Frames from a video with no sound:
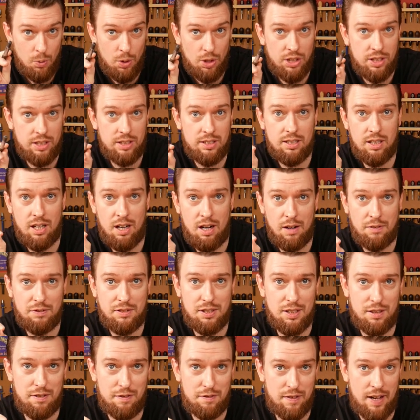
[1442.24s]
watching this
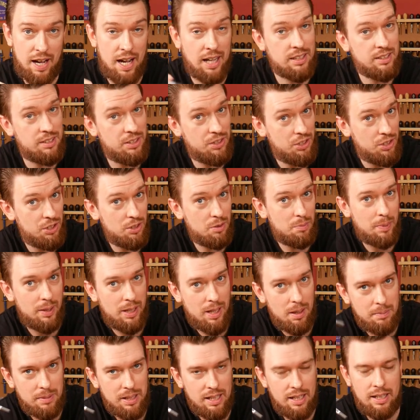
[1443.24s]
after the fact, it should
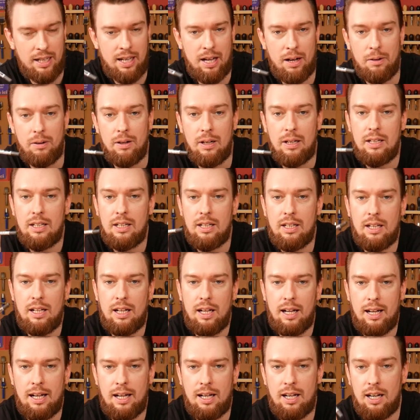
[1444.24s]
be up there now.
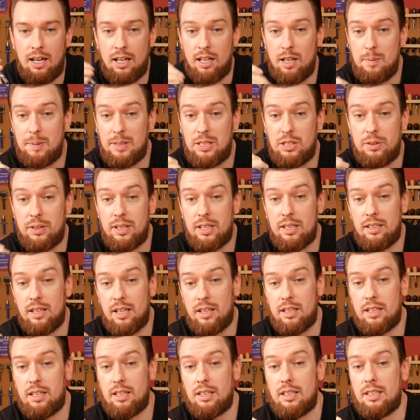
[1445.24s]
Uh, I'm going to be doing
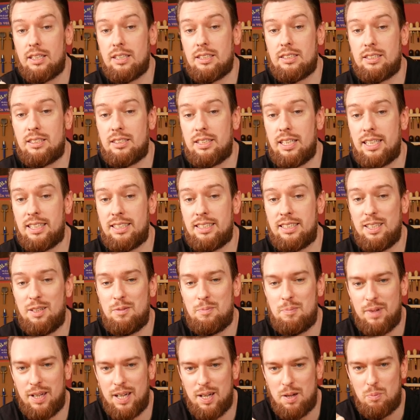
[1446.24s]
another 60
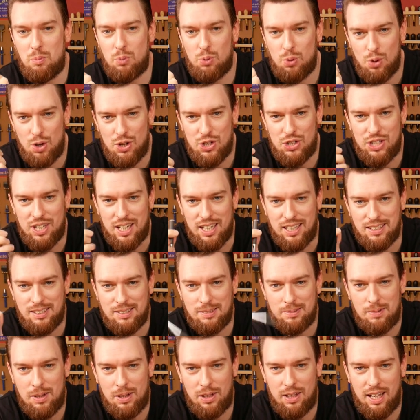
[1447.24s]
minute
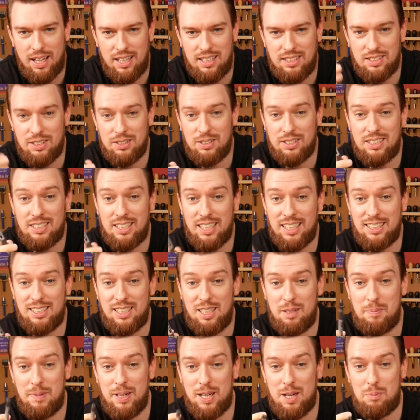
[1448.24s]
project. Okay, so a
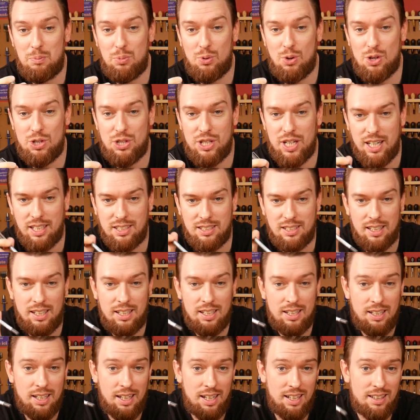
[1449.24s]
60 minute project.
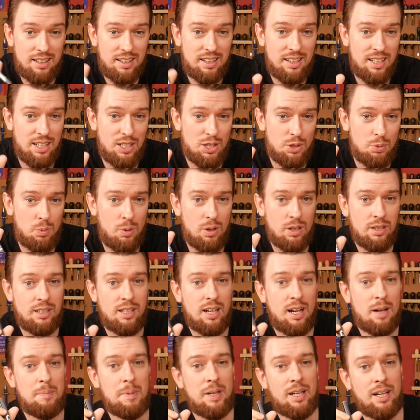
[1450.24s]
And this one
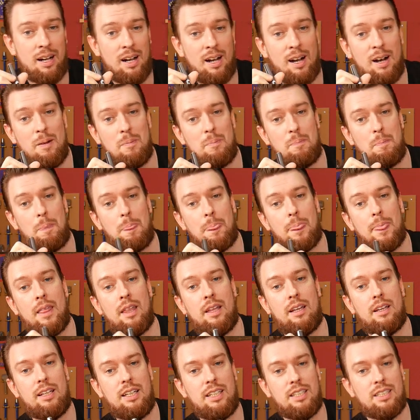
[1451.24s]
coming up
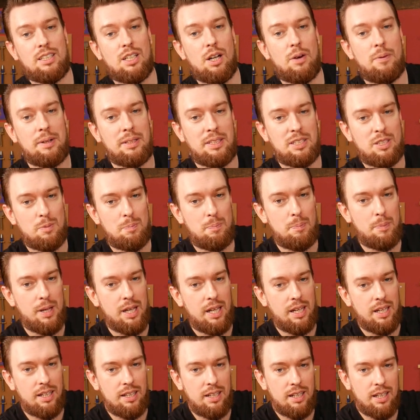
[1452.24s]
is going to
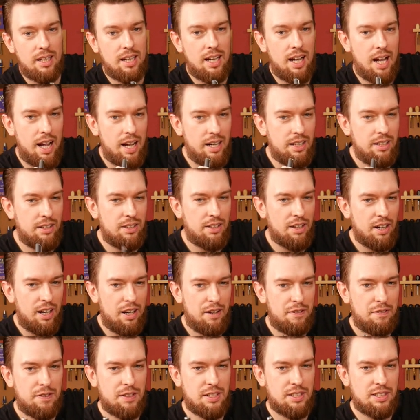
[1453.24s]
be a
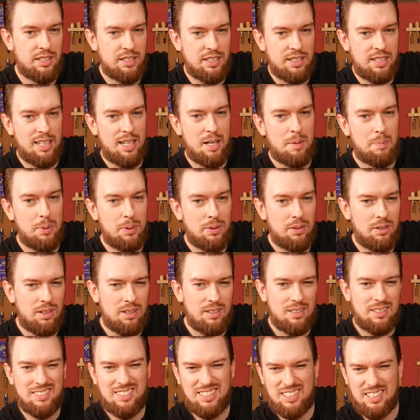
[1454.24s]
knife slip.
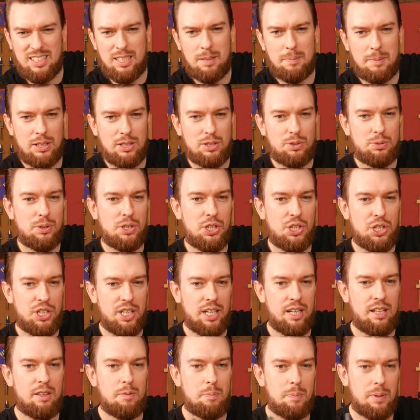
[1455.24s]
Not similar to a
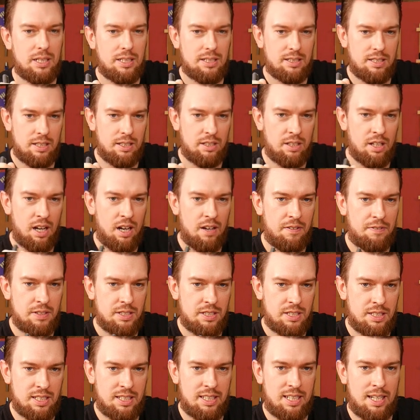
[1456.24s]
sheath, but it's a knife
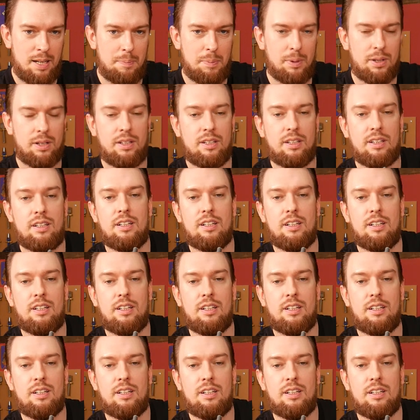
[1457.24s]
slip